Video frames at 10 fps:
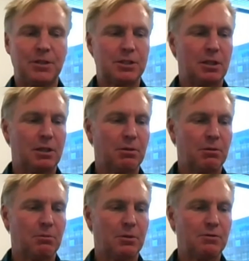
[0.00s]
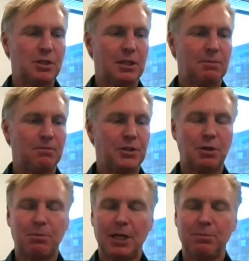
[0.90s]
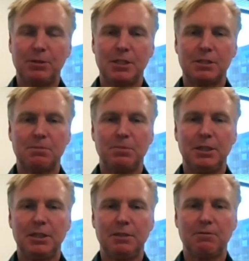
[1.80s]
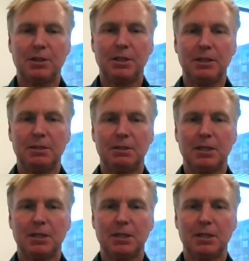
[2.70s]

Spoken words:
So we've seen our pipelines be very